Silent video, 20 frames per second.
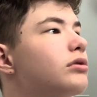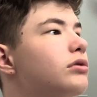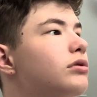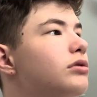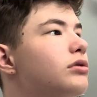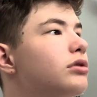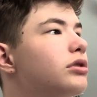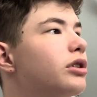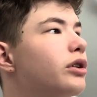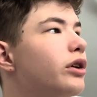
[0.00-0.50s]

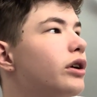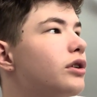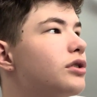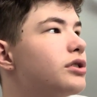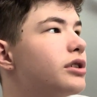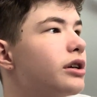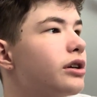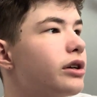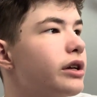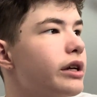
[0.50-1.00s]
Studio
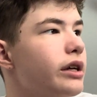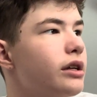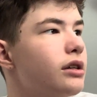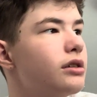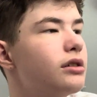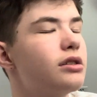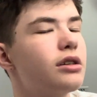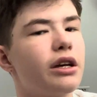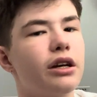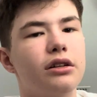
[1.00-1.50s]

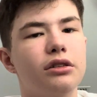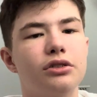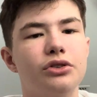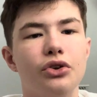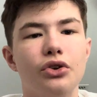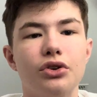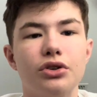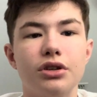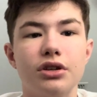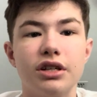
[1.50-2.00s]
Series and
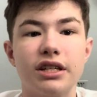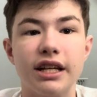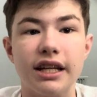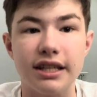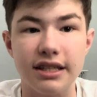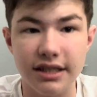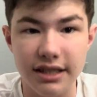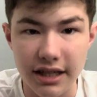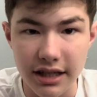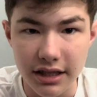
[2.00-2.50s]
Studio Series
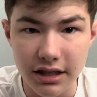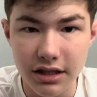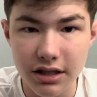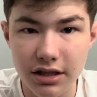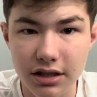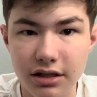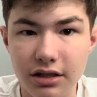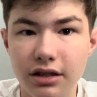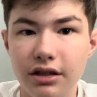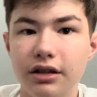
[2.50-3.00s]

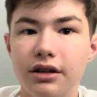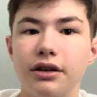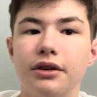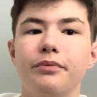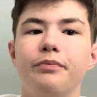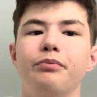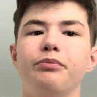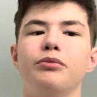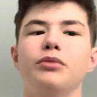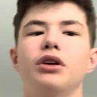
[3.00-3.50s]
86,
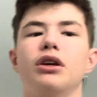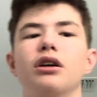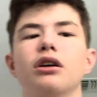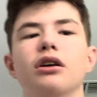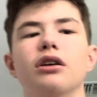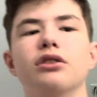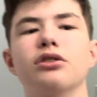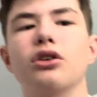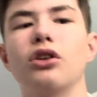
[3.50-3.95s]
because a